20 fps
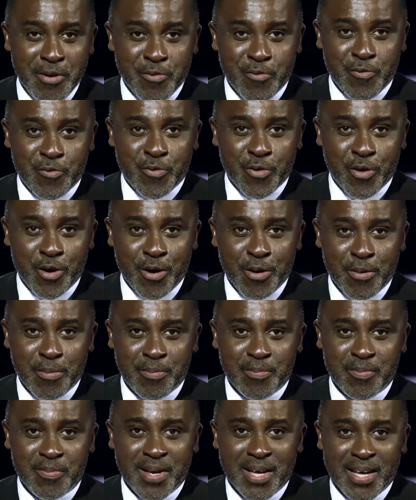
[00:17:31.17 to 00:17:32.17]

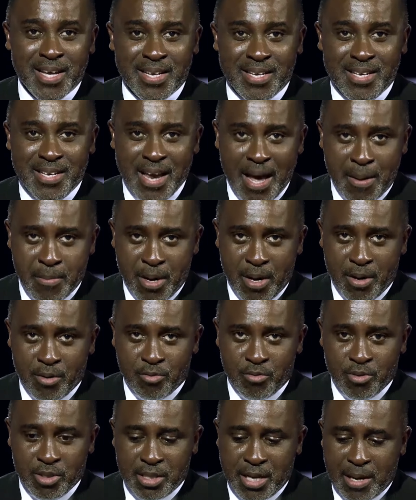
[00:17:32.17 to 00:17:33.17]
from NAMA,
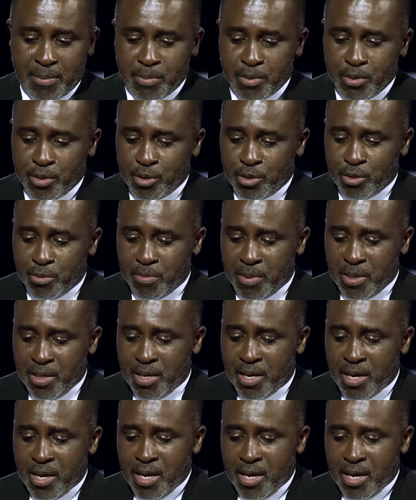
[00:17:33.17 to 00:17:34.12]
which happens to be